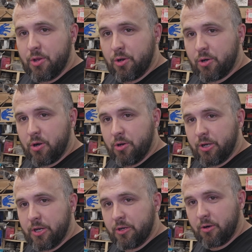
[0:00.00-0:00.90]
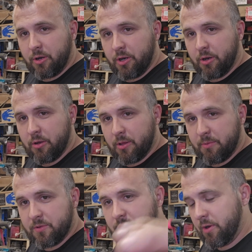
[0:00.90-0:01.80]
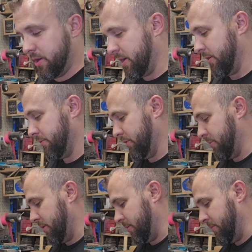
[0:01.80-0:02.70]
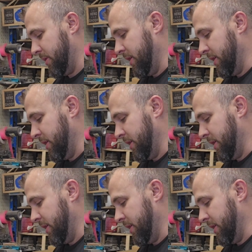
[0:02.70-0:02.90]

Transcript: You're getting crooked here. Let me straighten you out. You're welcome.